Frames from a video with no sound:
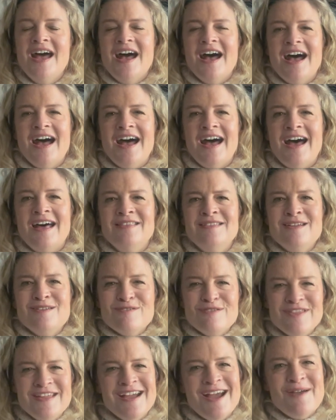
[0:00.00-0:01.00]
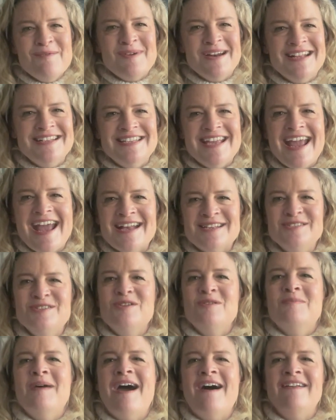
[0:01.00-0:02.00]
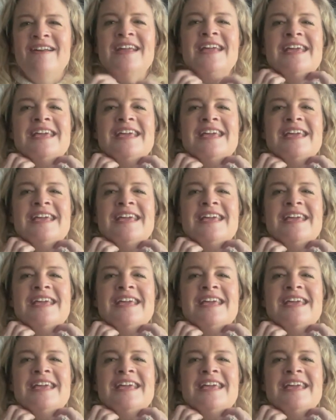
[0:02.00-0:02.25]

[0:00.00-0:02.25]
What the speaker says: The other thing I wanted to ask you about